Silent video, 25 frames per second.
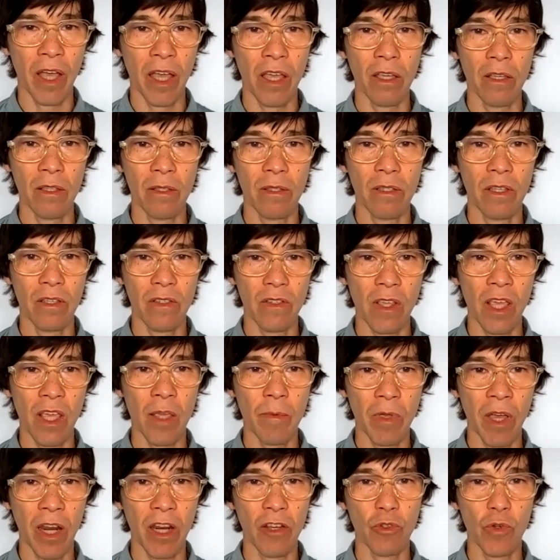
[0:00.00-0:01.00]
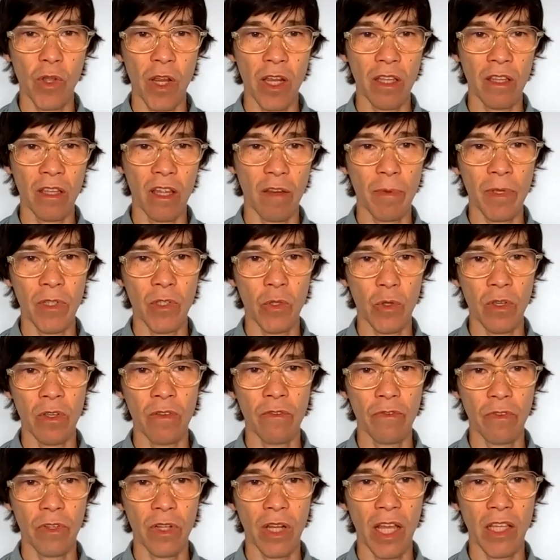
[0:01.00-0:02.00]
the same kind of training that I've been
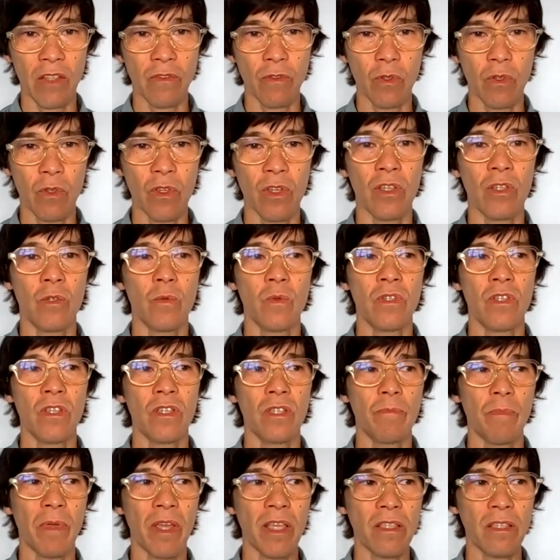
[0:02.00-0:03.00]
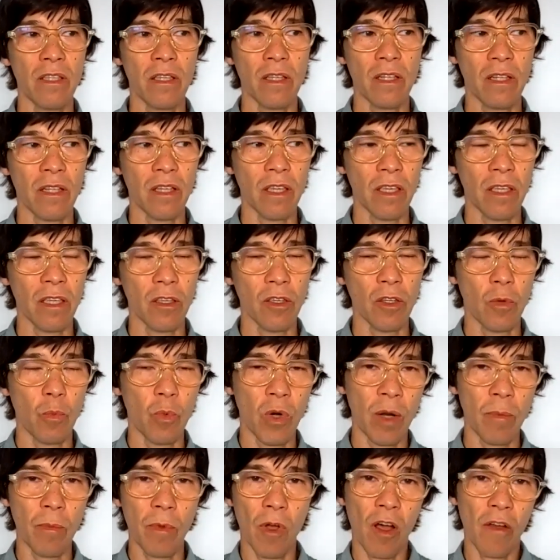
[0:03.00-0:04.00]
doing for the last few years, which is basically, you
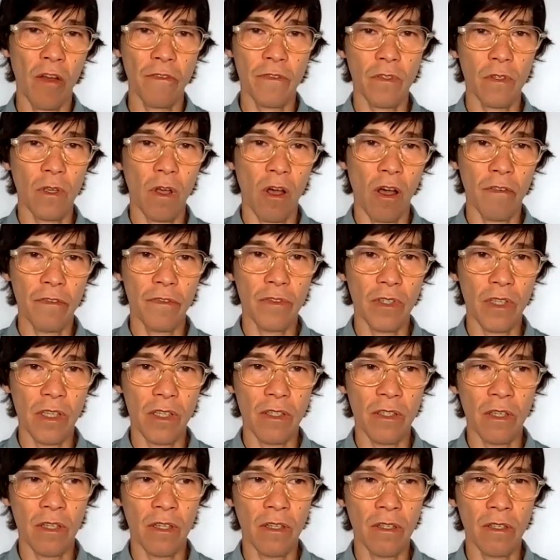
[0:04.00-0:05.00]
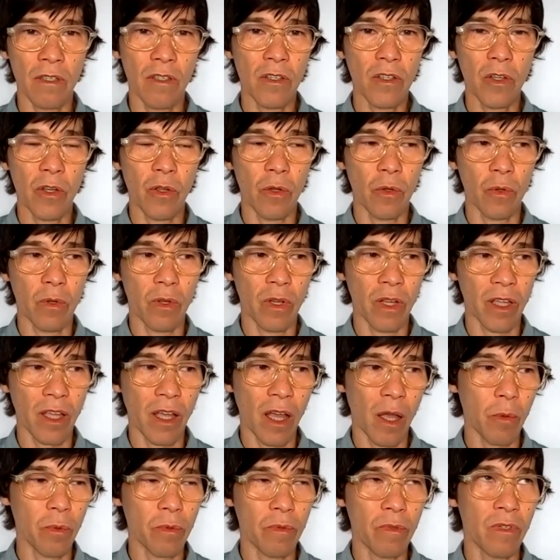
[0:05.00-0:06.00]
know, when I'm off season, you know,
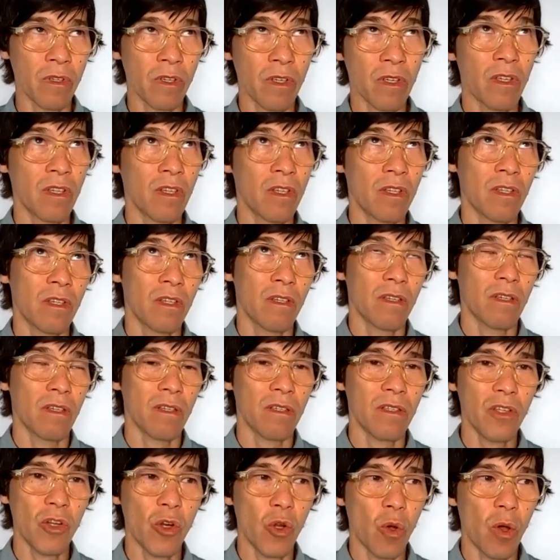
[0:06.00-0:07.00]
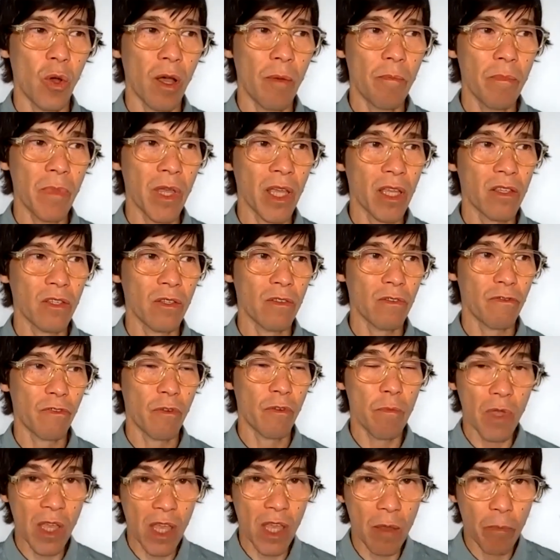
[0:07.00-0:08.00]
like I would, you know, a mix
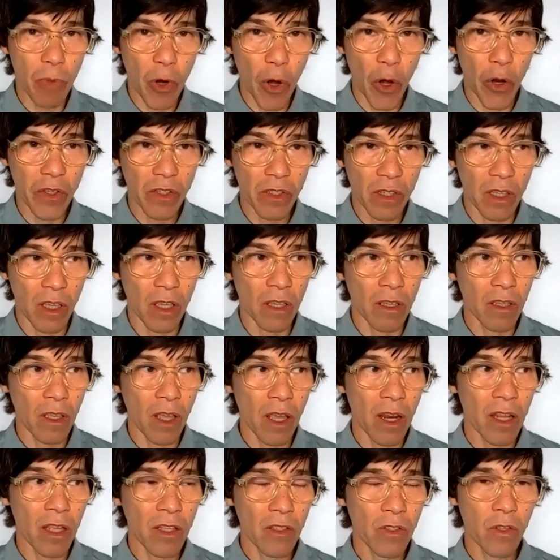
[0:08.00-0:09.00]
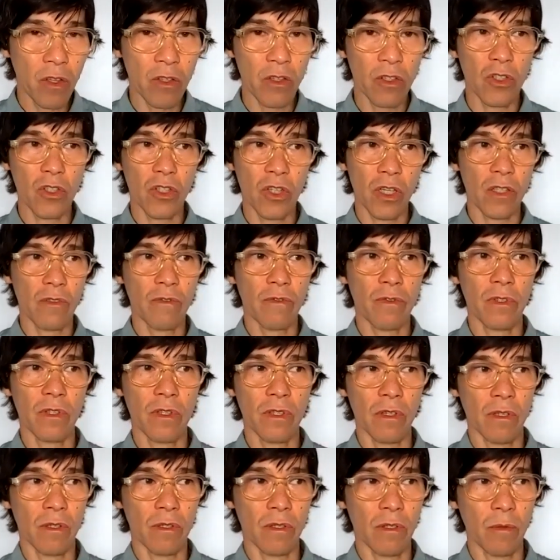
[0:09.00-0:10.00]
for me personally, and it's not just for
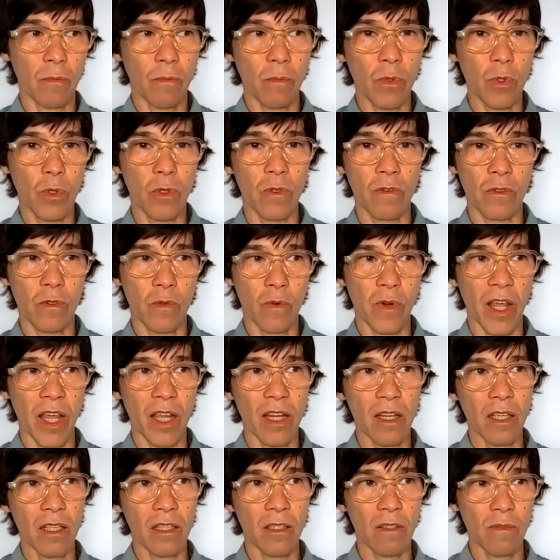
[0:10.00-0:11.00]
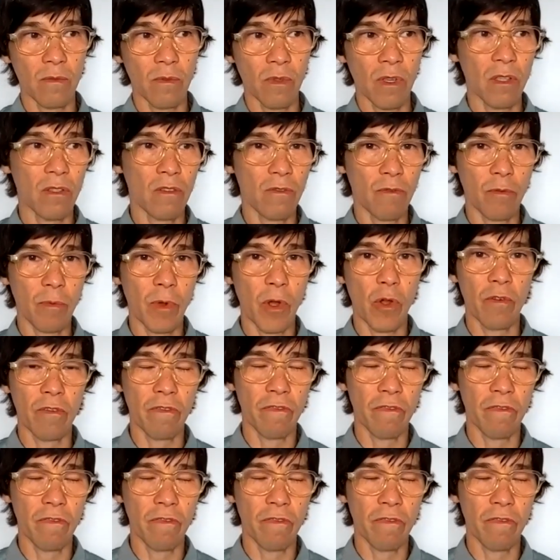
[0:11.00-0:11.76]
the moves, right? It's for my